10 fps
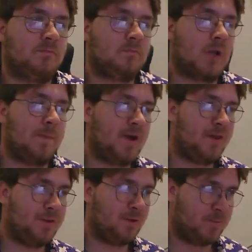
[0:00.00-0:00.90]
My
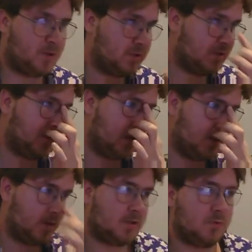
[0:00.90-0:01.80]
thought process
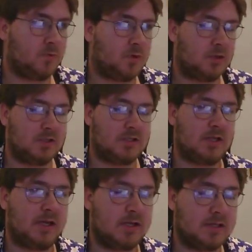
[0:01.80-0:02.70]
behind this was that